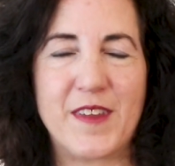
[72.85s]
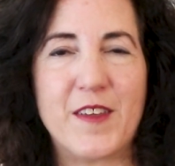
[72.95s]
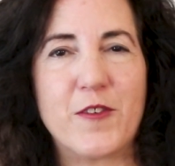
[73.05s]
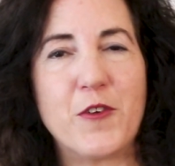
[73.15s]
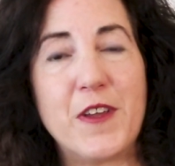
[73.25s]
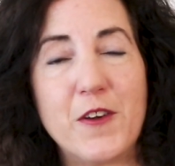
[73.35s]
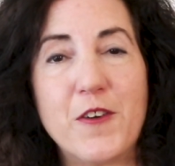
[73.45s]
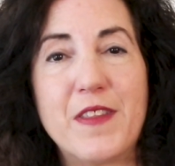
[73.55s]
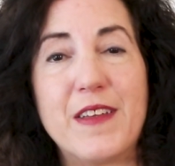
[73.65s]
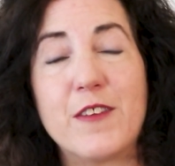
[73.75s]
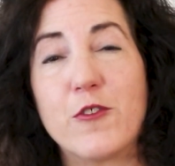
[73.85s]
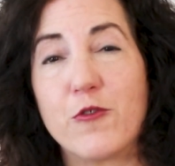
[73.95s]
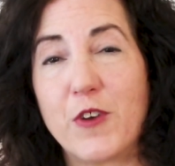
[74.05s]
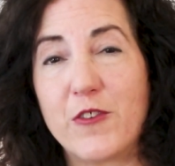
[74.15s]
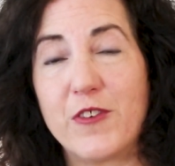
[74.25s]
So here are the
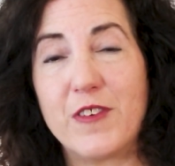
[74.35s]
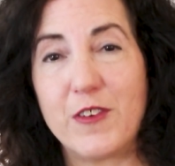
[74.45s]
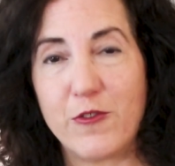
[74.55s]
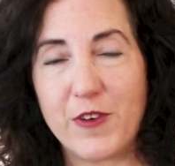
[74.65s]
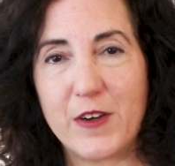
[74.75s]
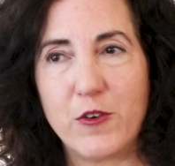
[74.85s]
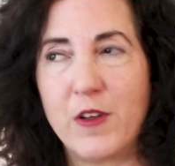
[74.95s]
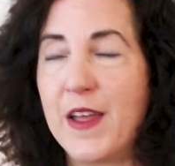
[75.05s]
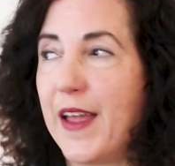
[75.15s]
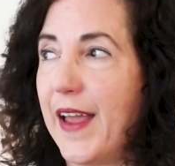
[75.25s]
instructions in general